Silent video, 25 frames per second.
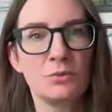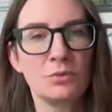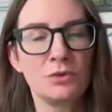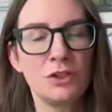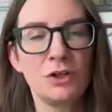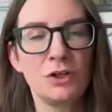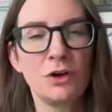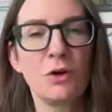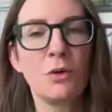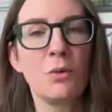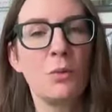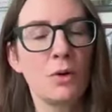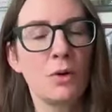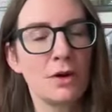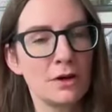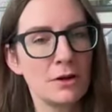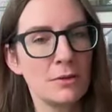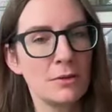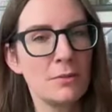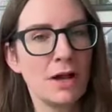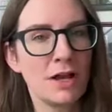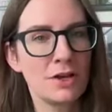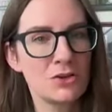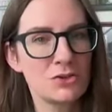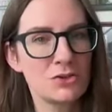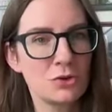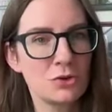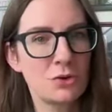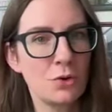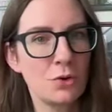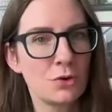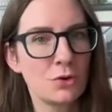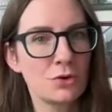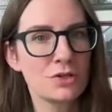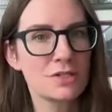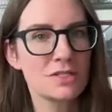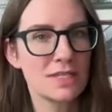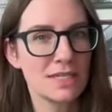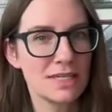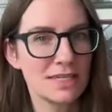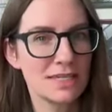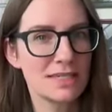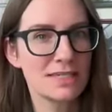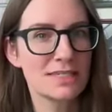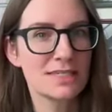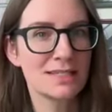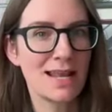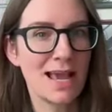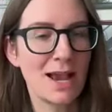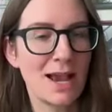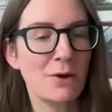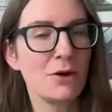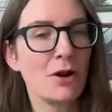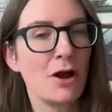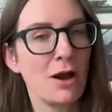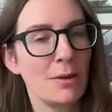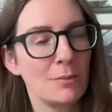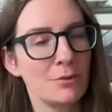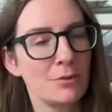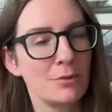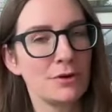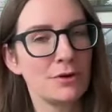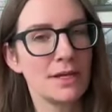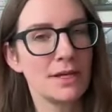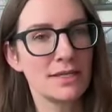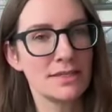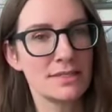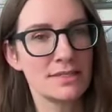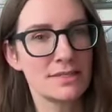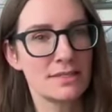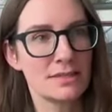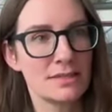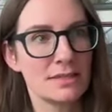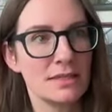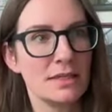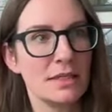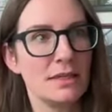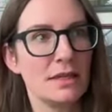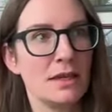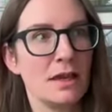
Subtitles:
what a module course is and how it operates